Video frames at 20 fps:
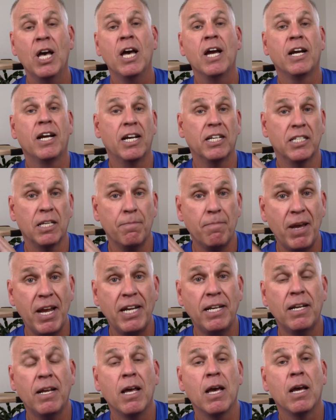because it
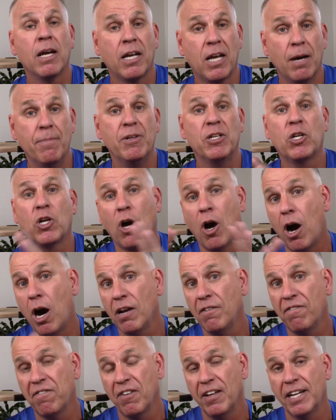may come in
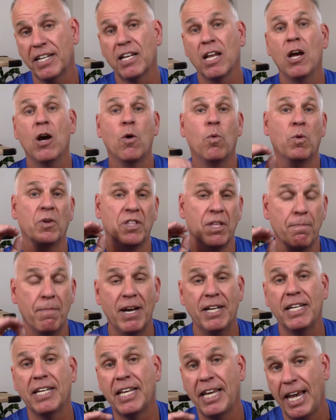conflict with the
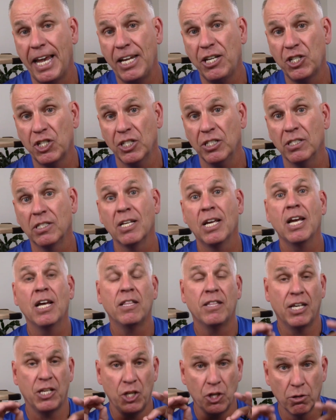medications
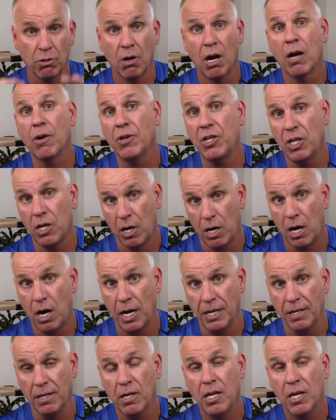that you're already on.